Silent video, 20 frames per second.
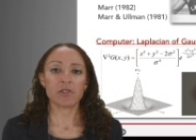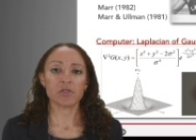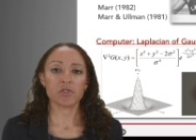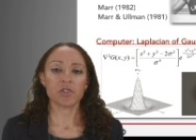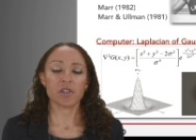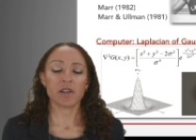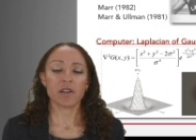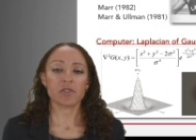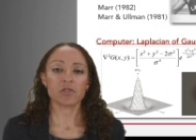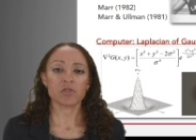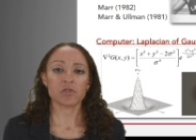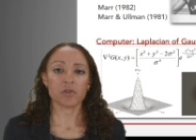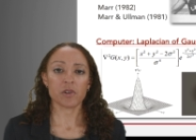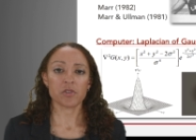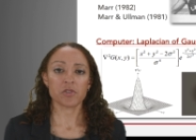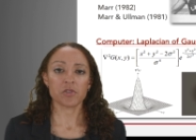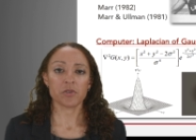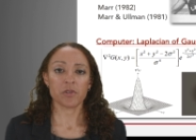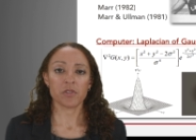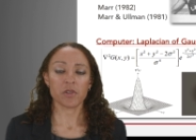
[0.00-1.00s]
LGN
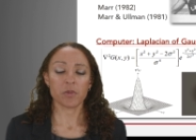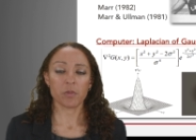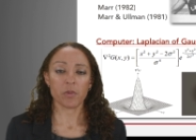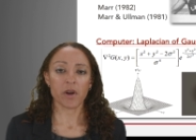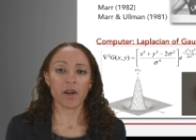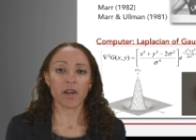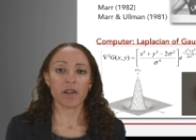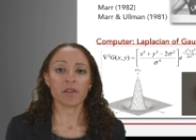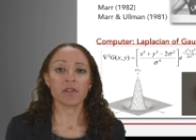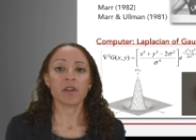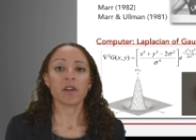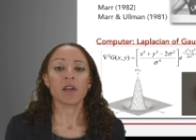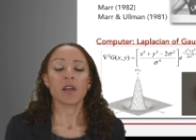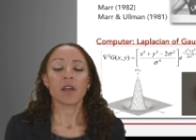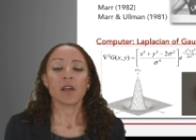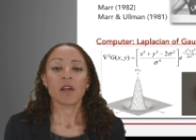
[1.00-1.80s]
structure in the brain,